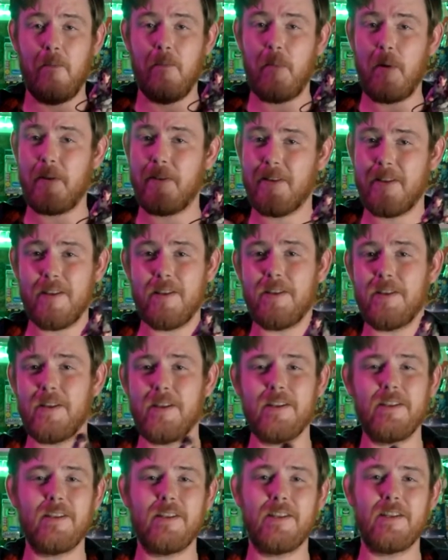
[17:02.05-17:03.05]
But this
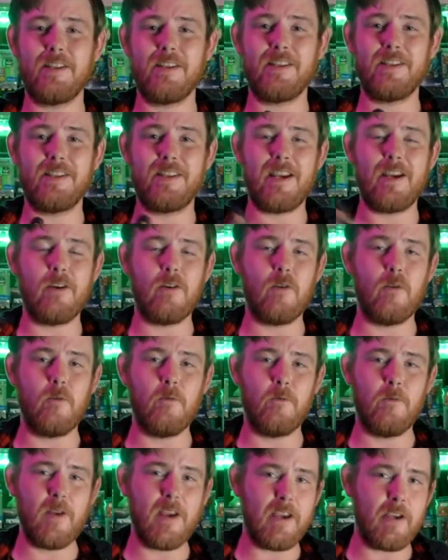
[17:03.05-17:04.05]
isn't a single
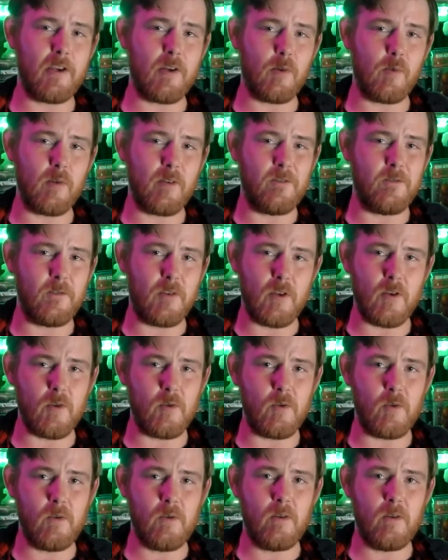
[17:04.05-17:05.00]
figure review.